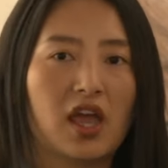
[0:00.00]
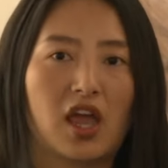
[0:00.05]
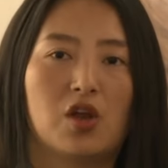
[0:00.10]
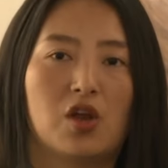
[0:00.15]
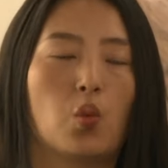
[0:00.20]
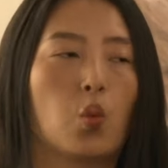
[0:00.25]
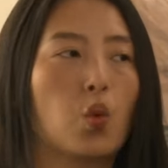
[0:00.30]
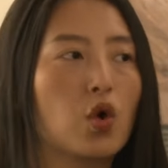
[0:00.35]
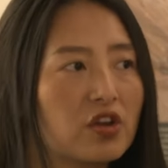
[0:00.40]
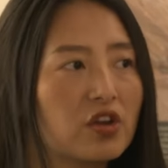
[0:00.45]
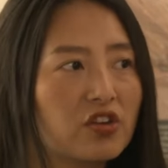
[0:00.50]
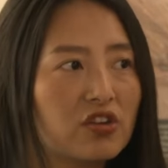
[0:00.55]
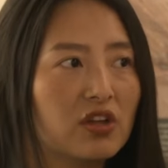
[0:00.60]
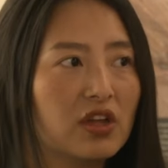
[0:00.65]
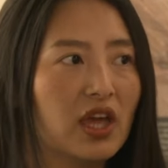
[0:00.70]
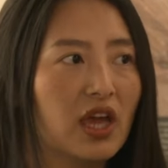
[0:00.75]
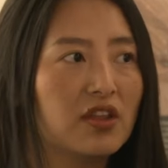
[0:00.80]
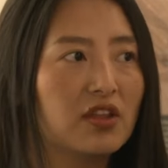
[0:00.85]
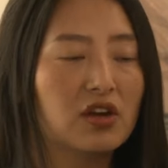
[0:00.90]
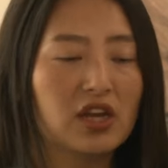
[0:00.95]
and work
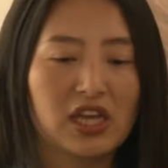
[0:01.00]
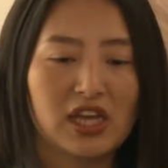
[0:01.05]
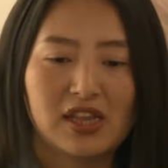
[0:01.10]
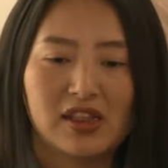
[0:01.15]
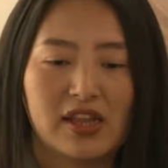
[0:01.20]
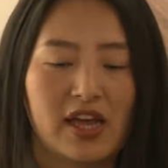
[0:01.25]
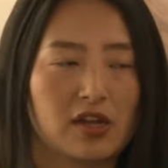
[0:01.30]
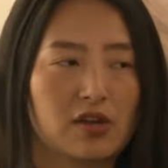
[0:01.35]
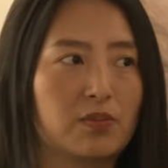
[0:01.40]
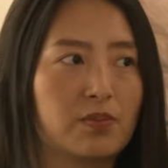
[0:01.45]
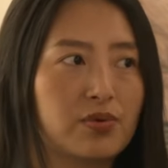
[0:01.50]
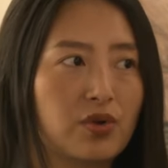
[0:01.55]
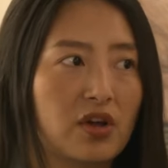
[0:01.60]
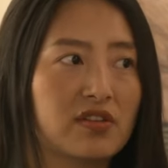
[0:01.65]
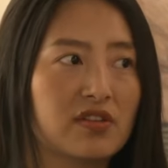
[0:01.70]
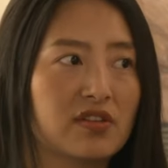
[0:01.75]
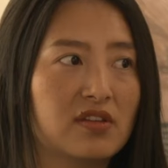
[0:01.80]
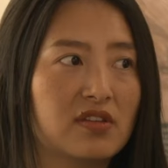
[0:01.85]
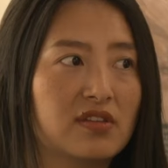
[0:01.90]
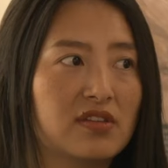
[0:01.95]
together in that
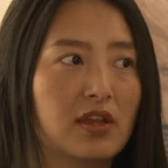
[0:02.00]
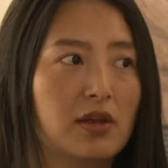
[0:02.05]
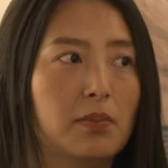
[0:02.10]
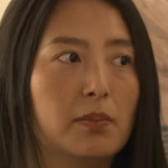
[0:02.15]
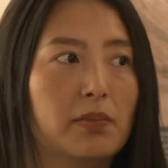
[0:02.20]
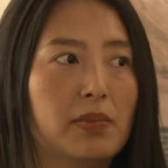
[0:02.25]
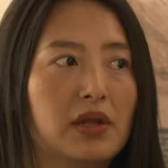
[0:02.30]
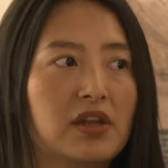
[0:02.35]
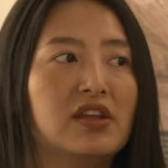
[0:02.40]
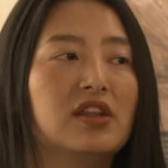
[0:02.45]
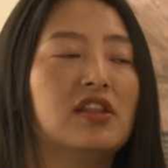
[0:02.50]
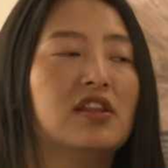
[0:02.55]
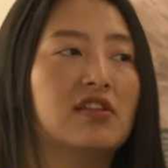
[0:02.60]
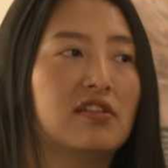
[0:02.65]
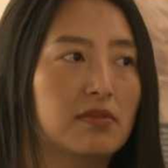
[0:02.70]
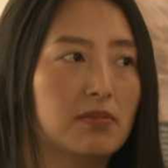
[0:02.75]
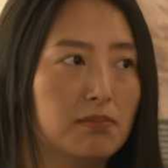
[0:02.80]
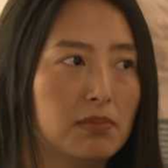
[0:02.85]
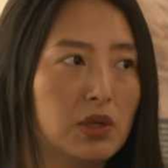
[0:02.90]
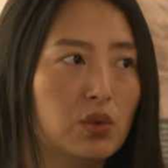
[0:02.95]
process in building
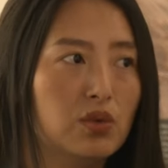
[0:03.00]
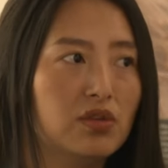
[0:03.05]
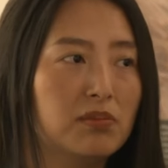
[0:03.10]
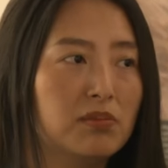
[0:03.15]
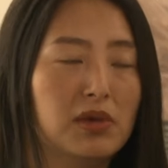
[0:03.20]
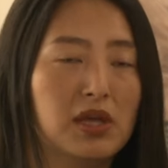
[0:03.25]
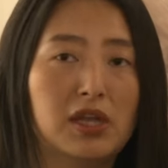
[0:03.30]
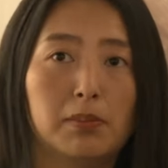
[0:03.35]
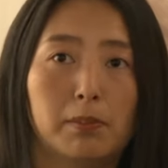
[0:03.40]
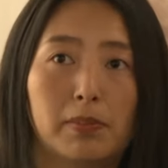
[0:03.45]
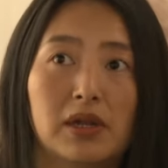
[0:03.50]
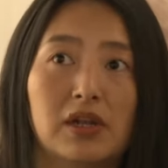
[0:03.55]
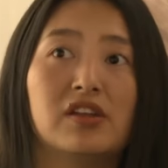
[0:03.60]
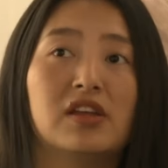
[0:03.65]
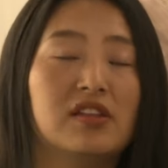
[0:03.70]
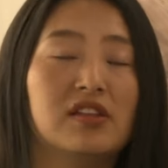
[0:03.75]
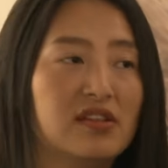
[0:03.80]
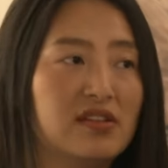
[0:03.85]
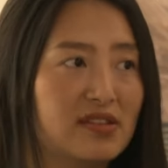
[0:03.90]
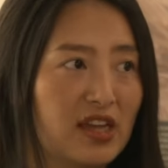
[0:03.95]
this museum, in
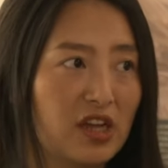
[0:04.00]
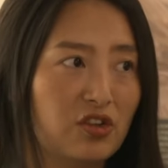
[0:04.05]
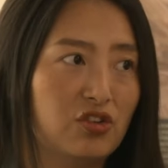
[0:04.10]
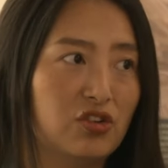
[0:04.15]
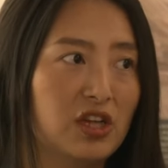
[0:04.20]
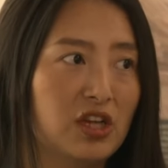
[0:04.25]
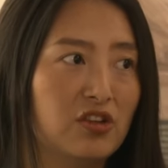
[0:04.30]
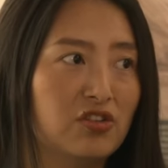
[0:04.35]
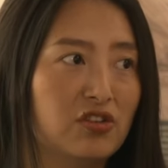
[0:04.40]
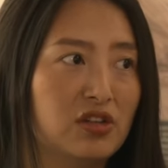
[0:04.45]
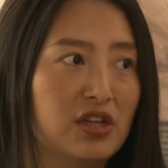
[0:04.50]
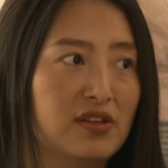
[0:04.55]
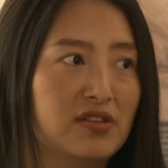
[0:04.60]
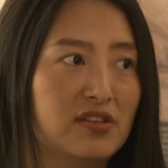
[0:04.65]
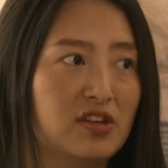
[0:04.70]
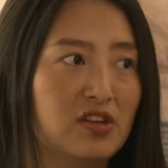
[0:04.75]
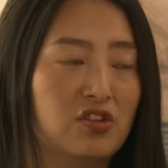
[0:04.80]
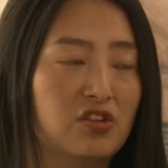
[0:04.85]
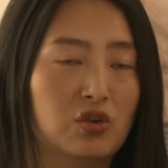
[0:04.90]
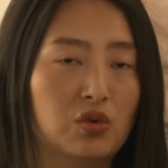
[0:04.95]
building this education
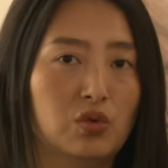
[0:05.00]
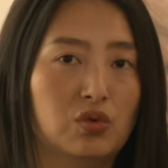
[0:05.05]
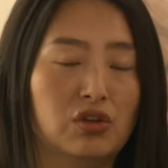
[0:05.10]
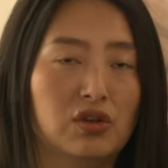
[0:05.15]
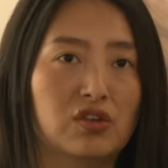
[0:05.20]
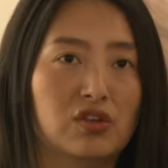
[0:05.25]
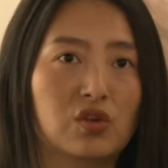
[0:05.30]
institution.